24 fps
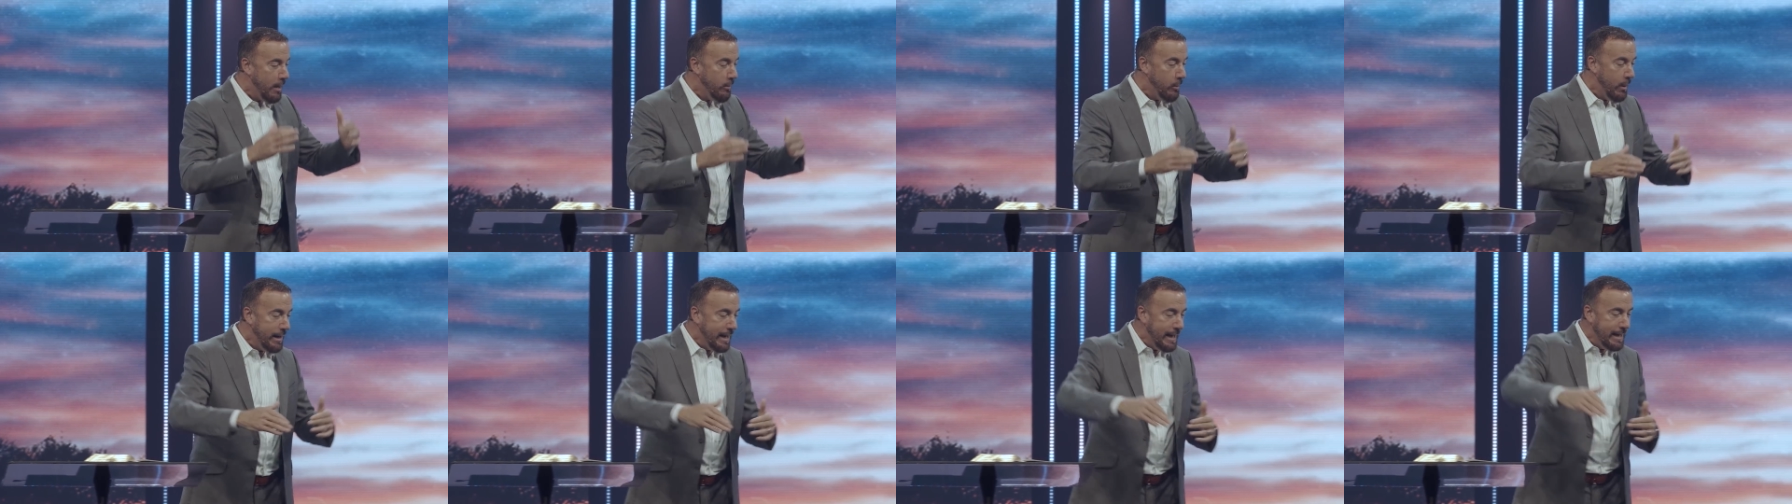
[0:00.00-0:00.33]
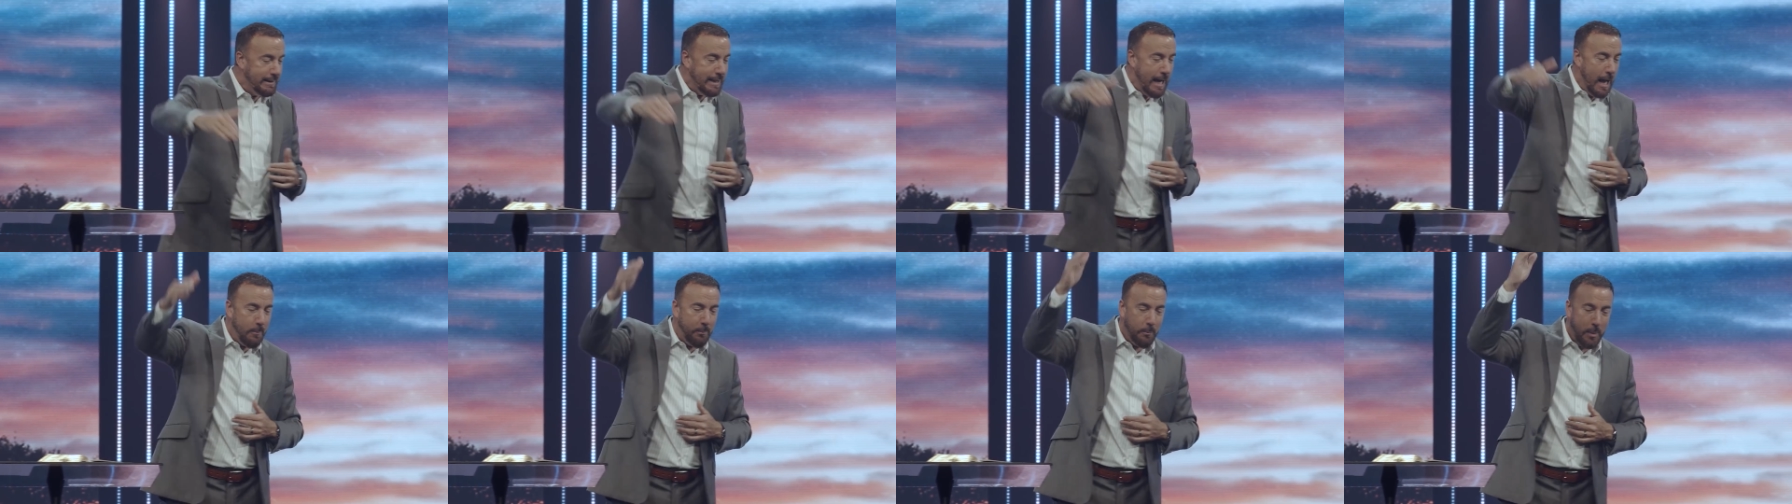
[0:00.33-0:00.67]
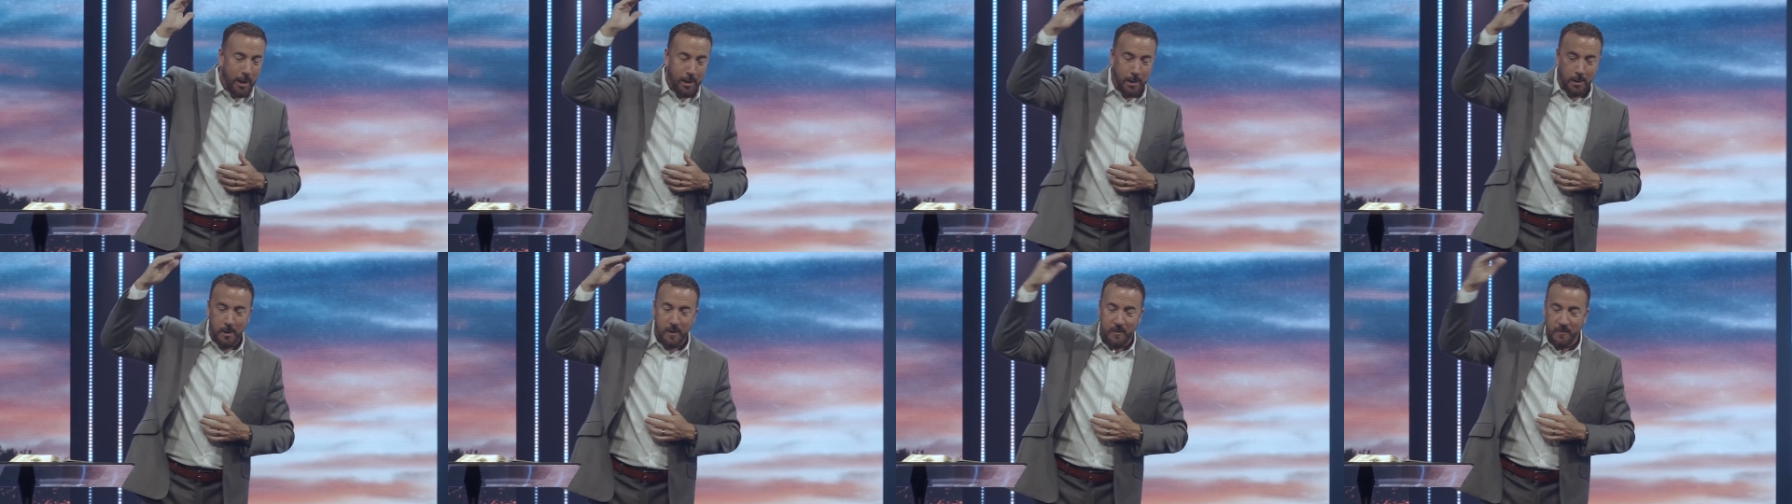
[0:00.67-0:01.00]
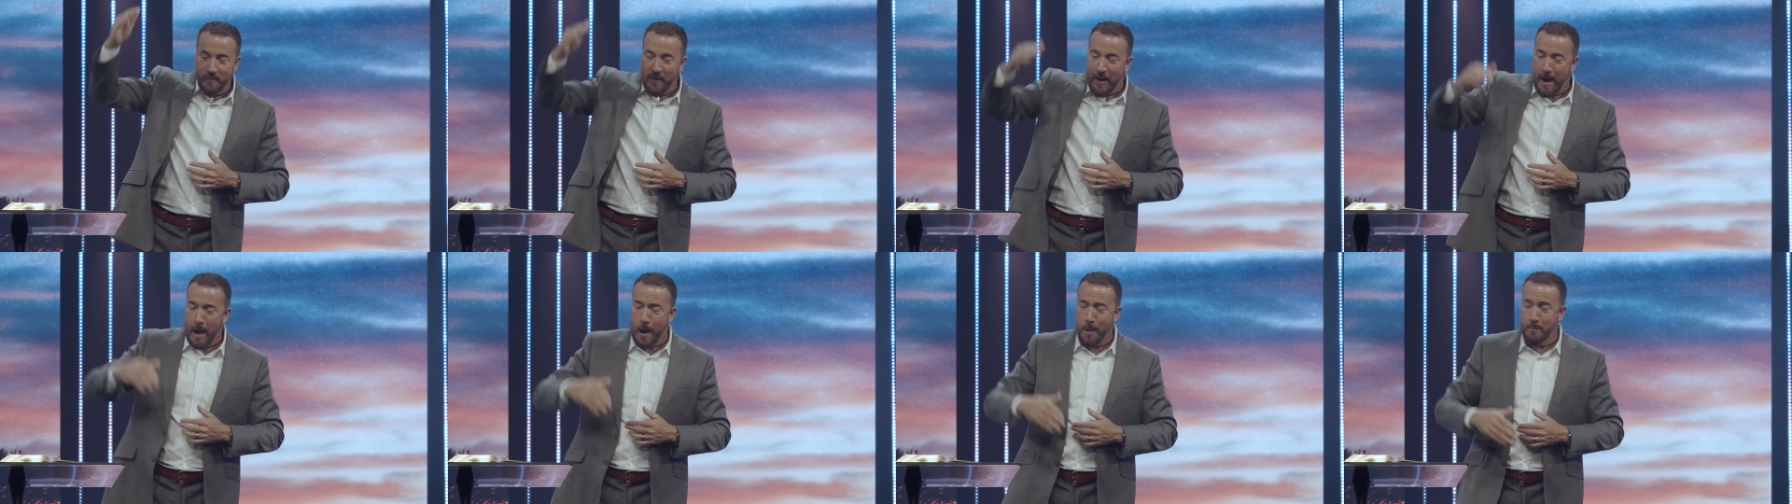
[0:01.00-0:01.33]
We need that pillar of
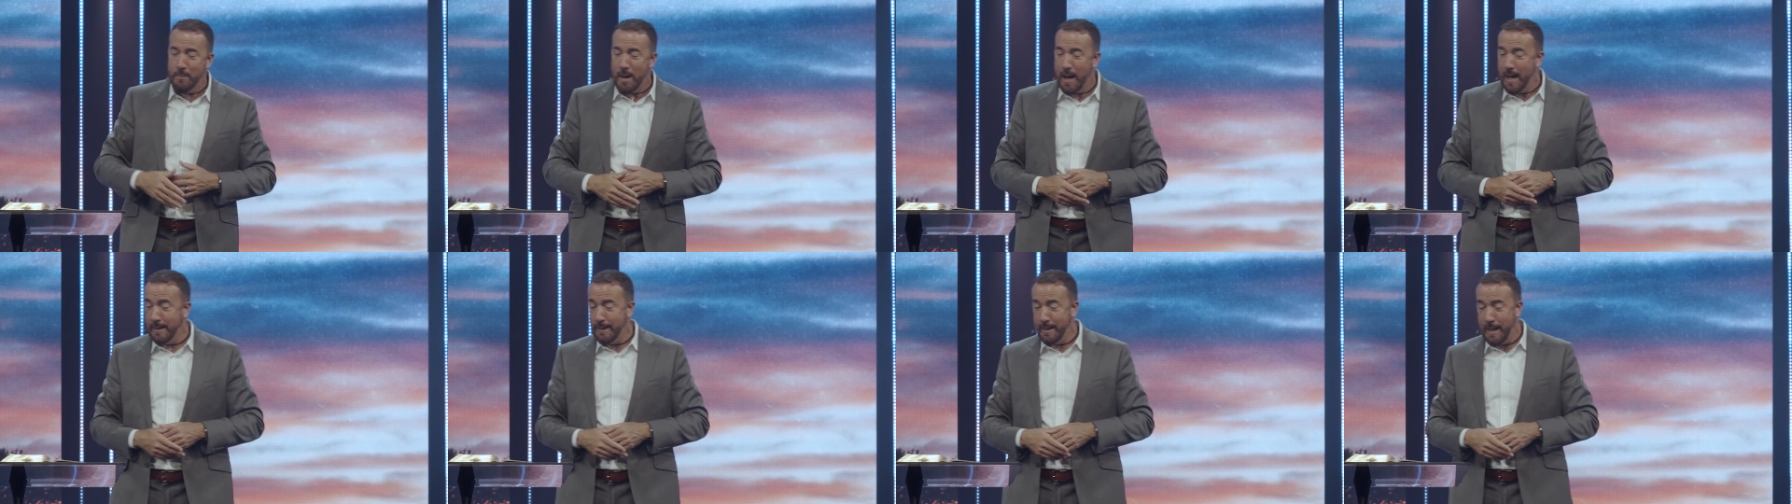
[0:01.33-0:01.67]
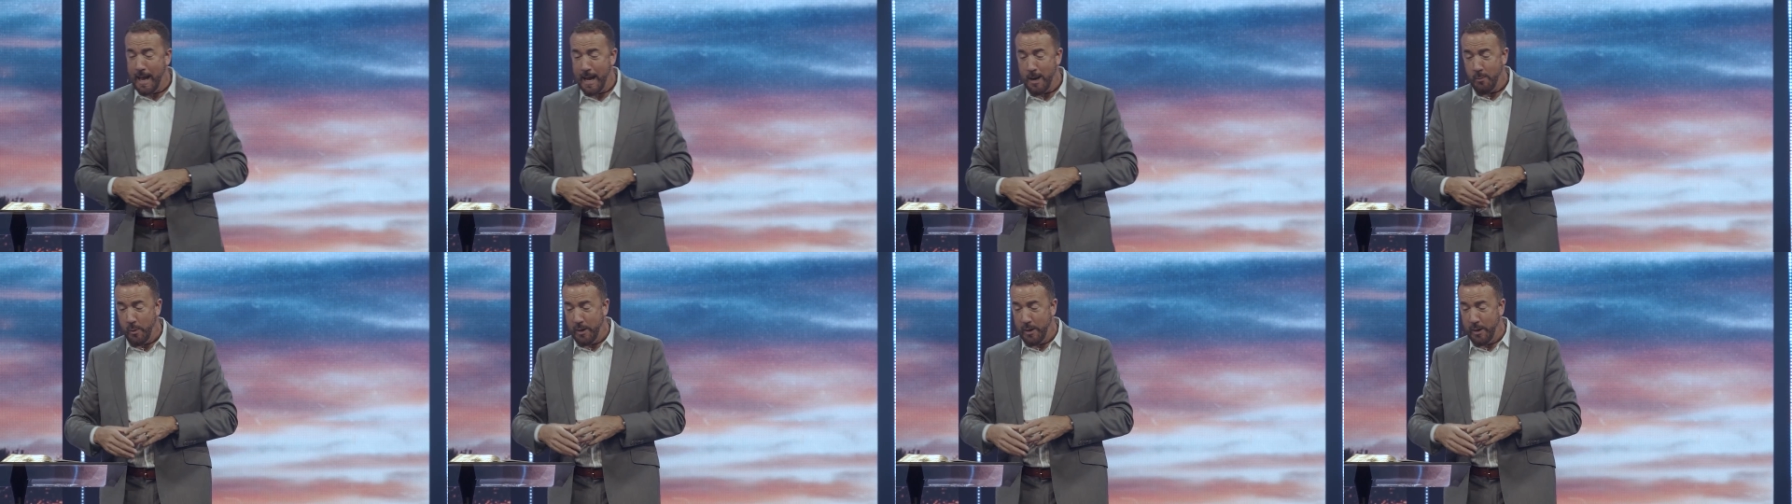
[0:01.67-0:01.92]
fire by night.